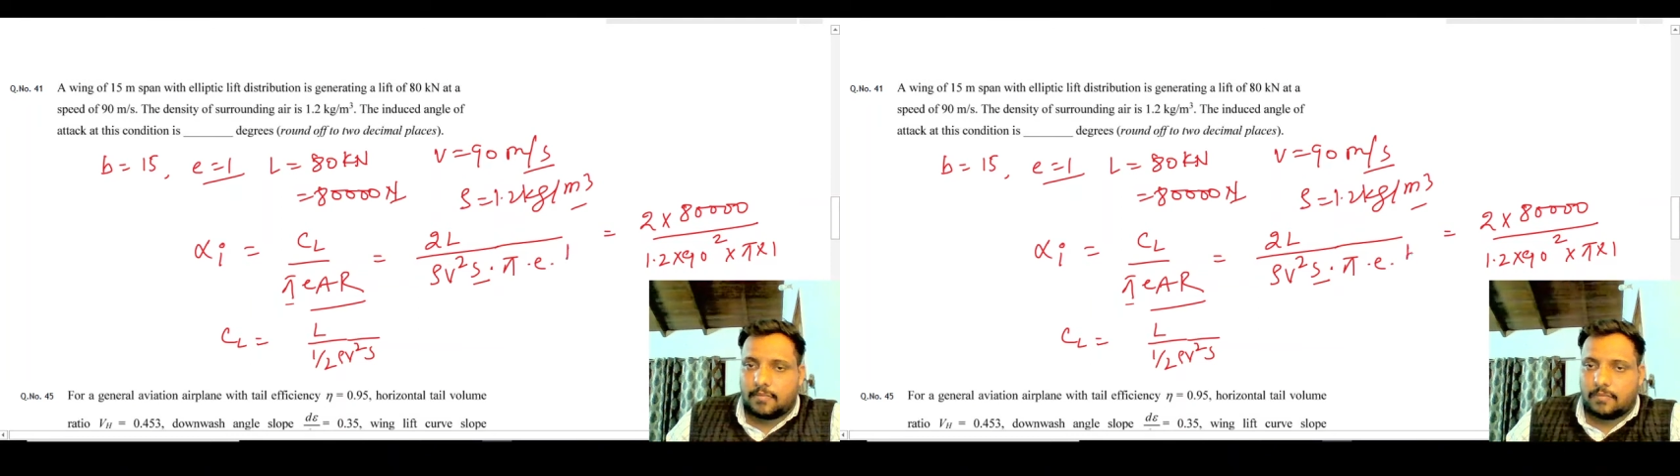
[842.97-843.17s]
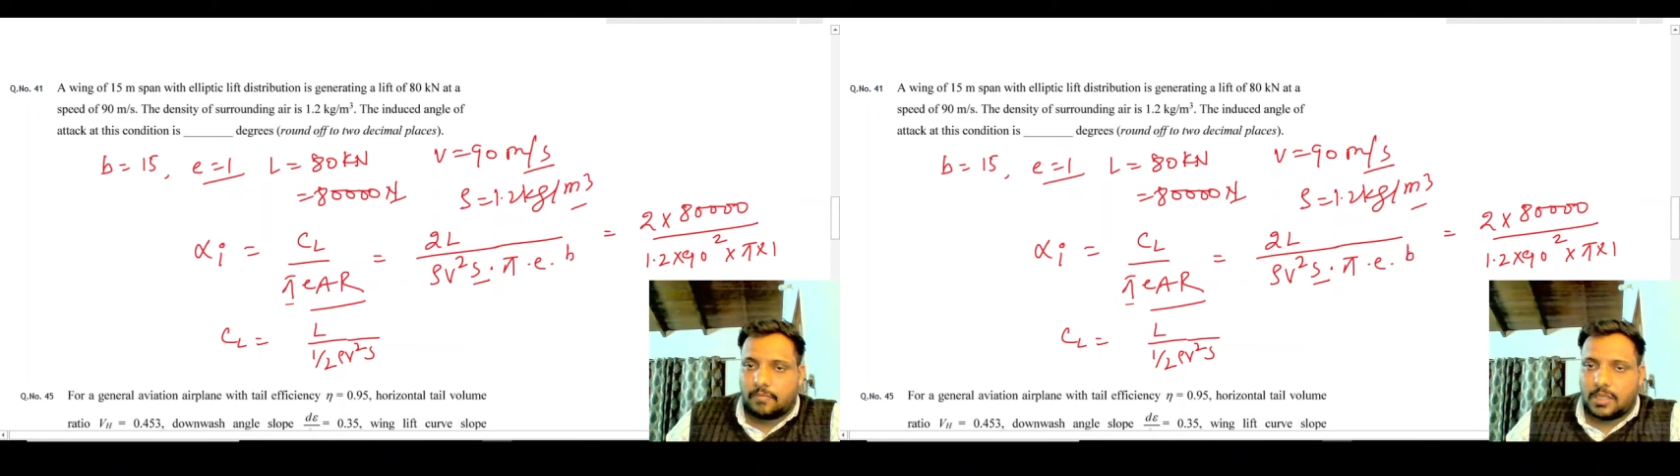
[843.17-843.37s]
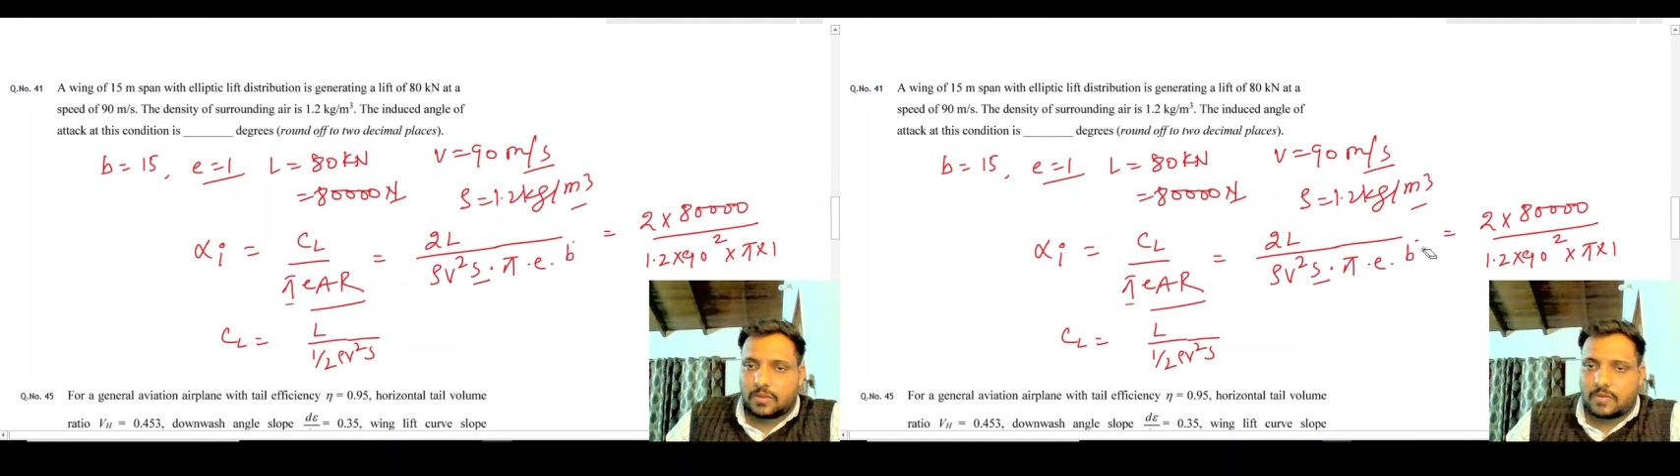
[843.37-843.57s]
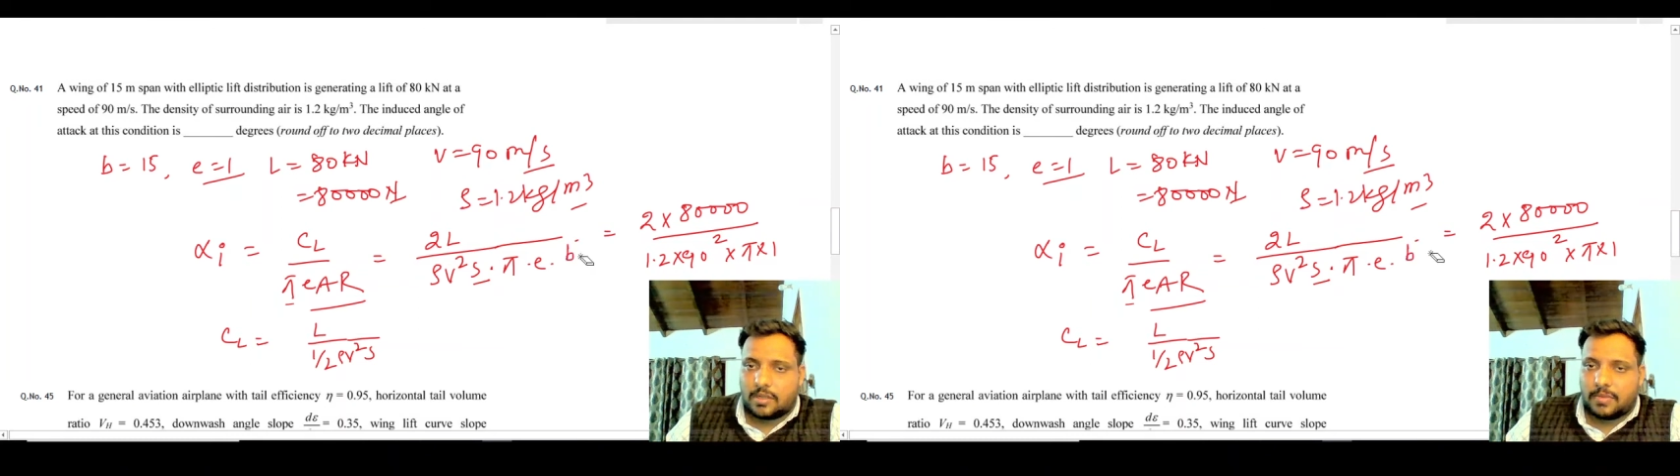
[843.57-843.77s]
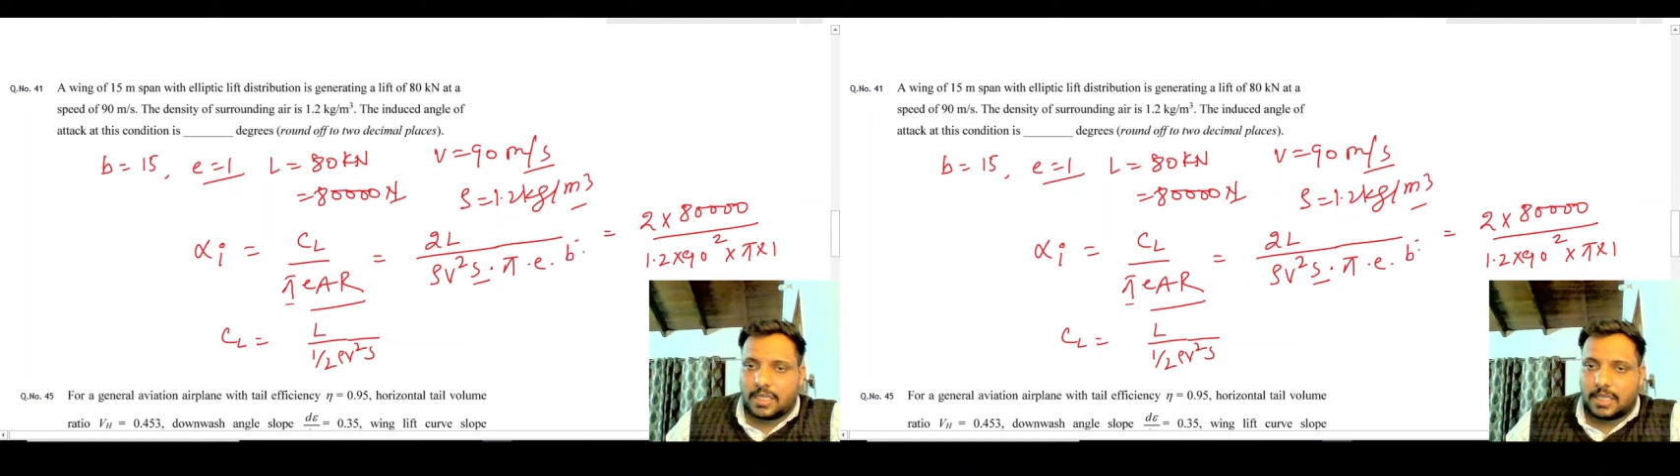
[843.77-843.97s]
B square
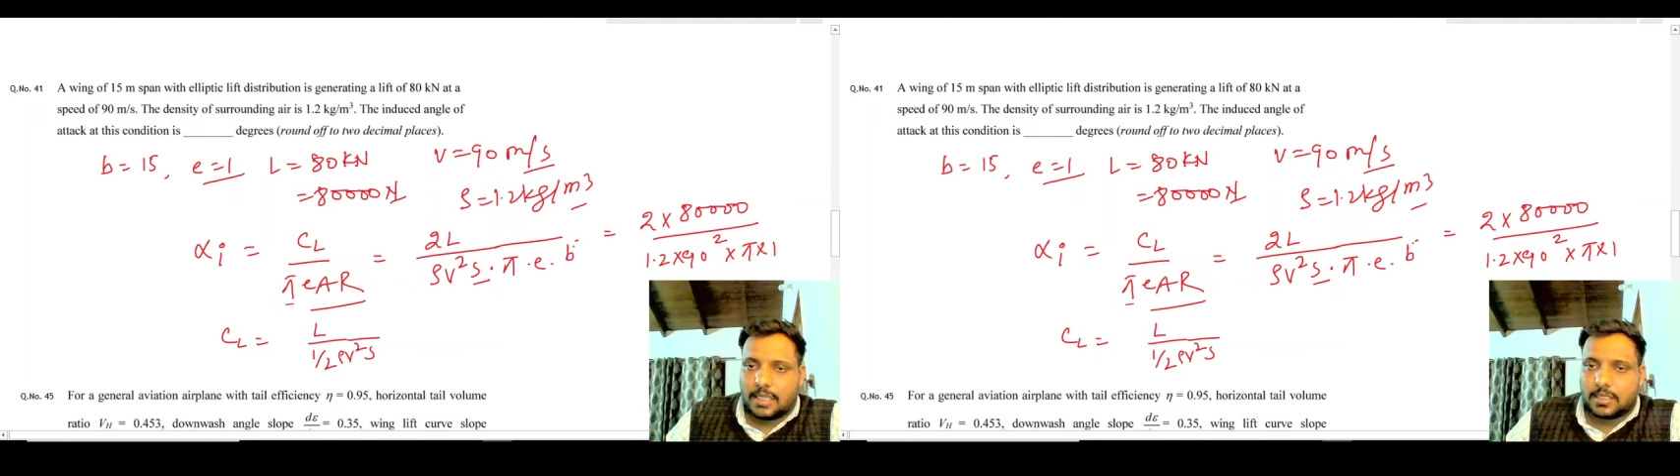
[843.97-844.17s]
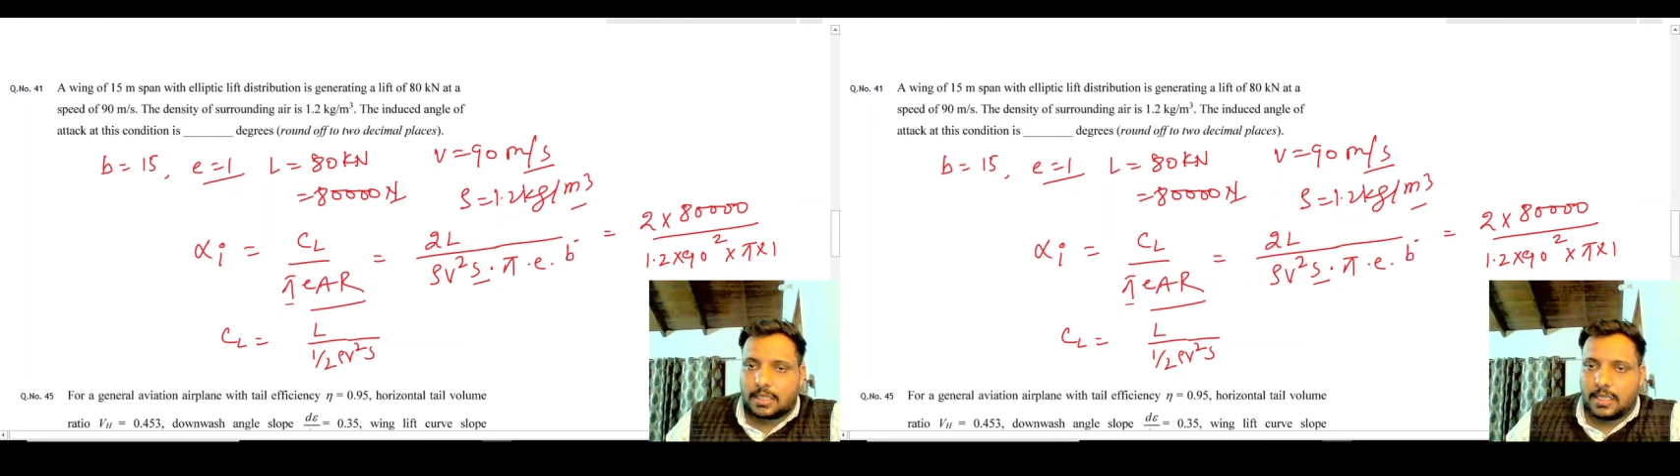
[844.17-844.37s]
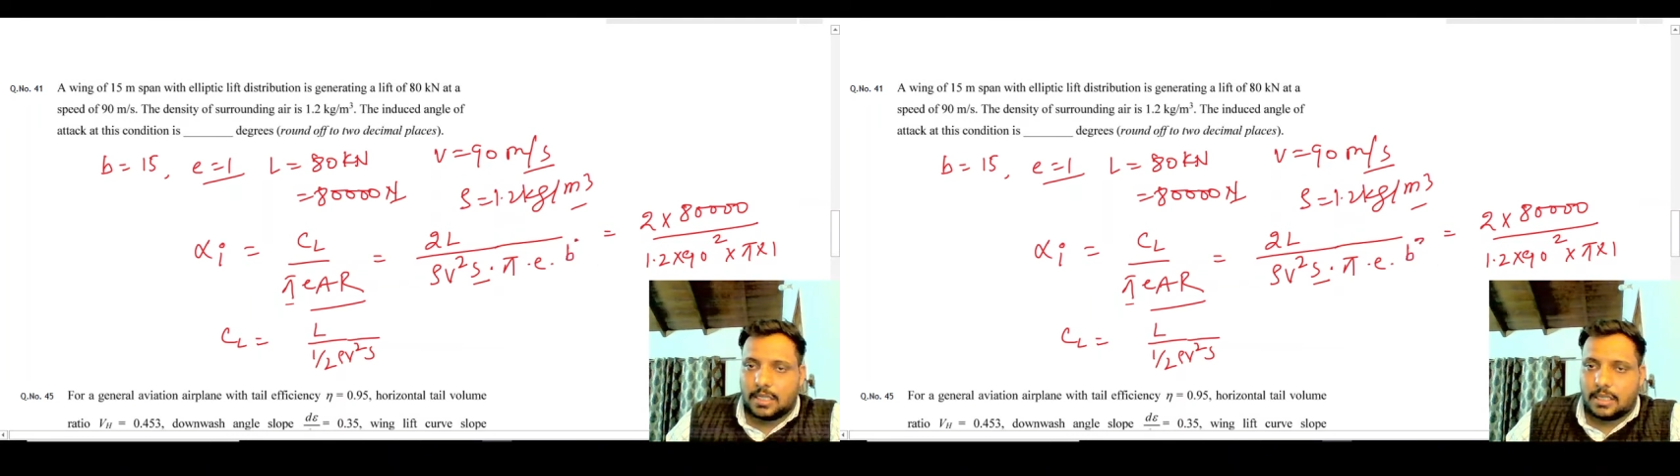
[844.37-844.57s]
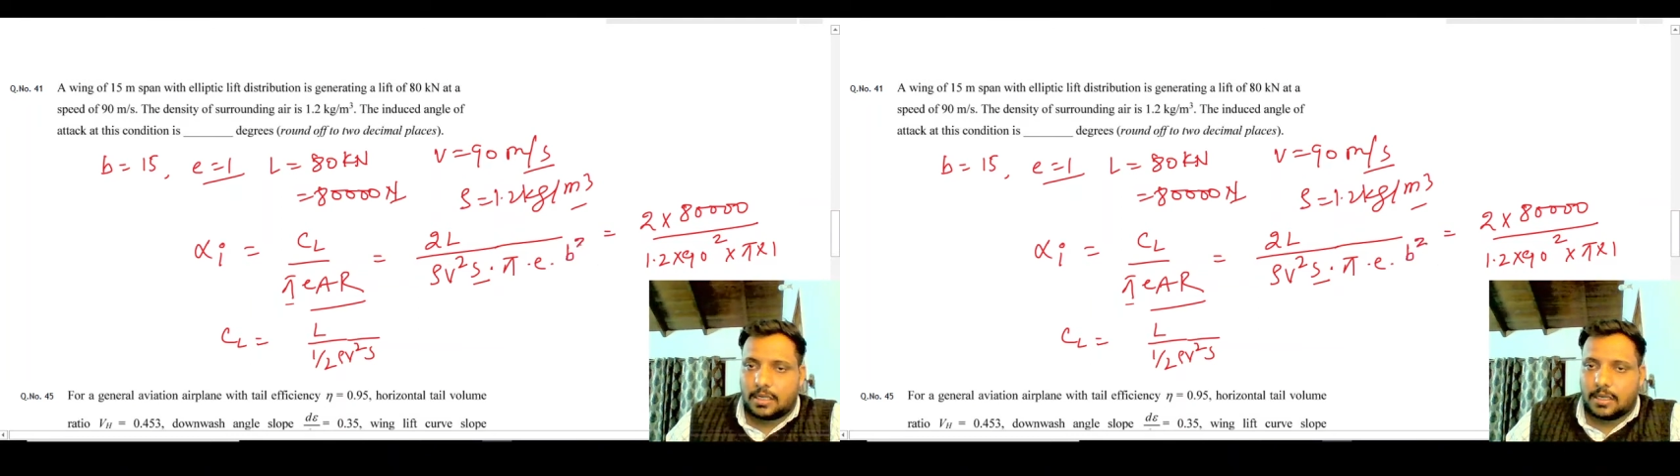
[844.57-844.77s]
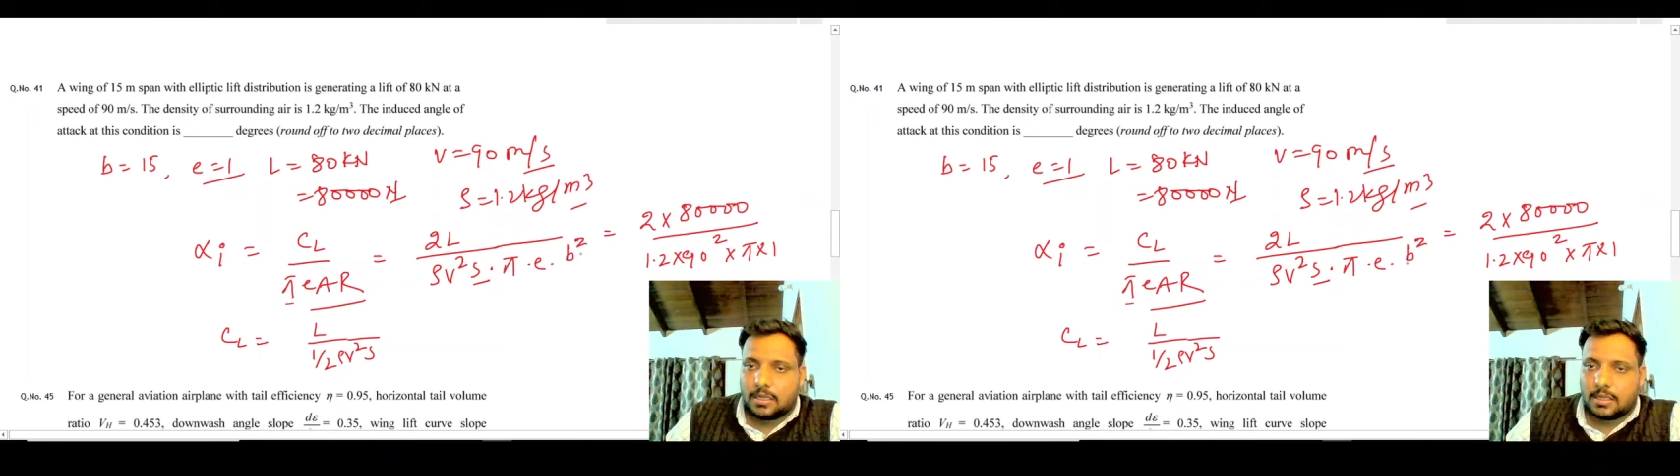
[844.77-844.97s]
by S
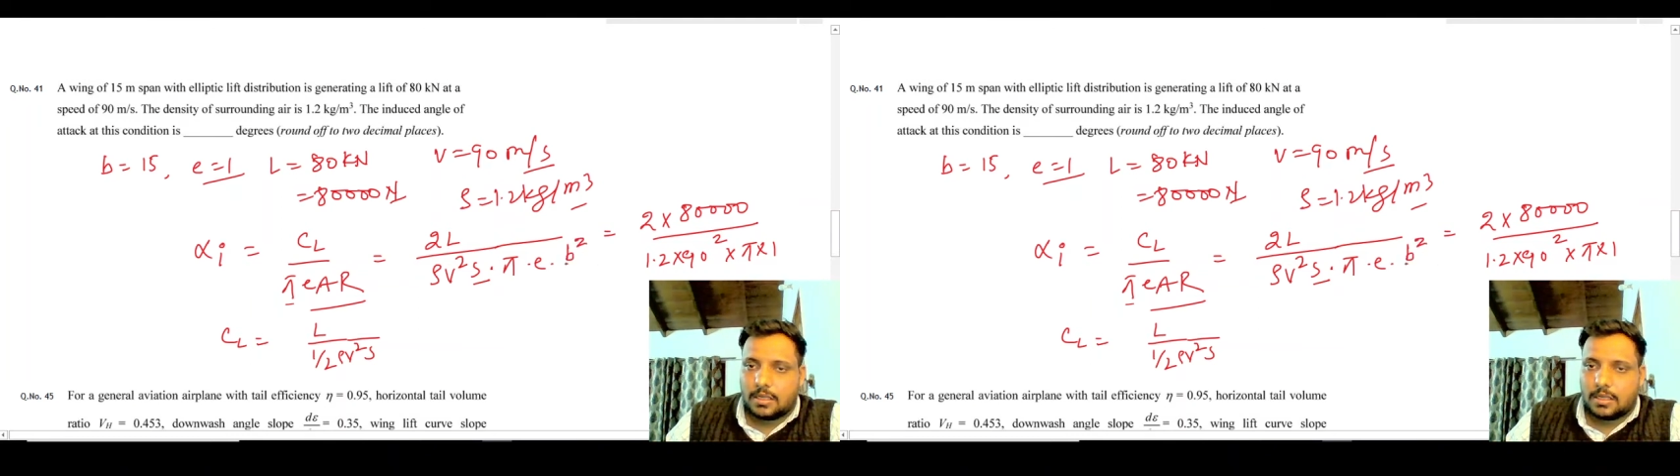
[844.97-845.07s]
here